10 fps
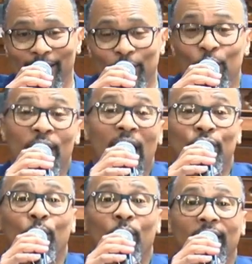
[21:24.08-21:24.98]
You're not
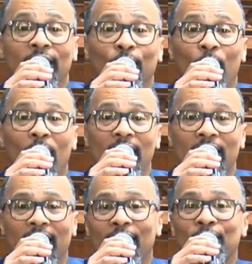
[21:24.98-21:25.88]
doing it in a way
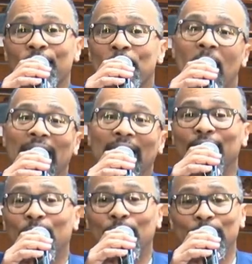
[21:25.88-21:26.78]
that everybody
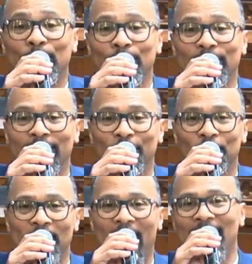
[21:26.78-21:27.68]
knows that you're
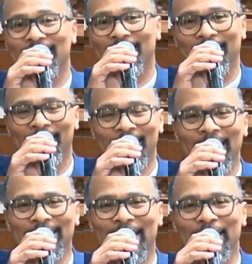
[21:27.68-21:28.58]
fasting.
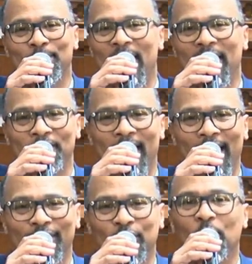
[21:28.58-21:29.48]
He says, matter of
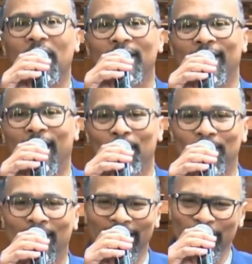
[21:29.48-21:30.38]
fact, straighten up,
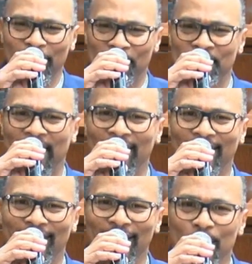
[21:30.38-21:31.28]
clean your
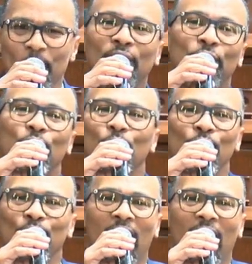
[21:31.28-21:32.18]
face. Make sure
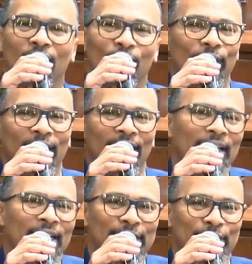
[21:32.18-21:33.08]
you're not looking
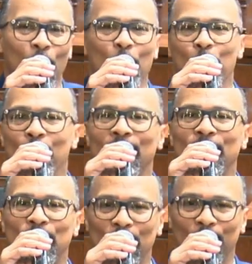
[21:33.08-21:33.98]
so
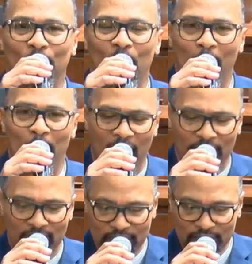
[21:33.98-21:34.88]
miserable
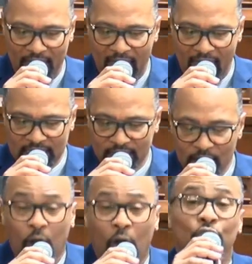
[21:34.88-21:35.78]
about this fast
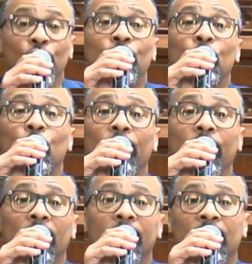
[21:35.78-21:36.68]
because you're doing
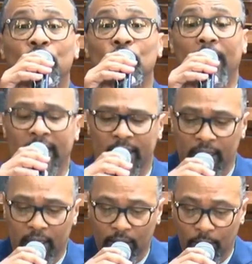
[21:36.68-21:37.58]
it that you may
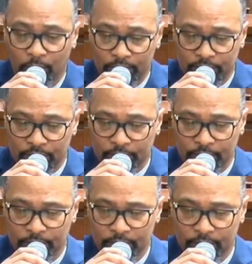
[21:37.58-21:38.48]
get closer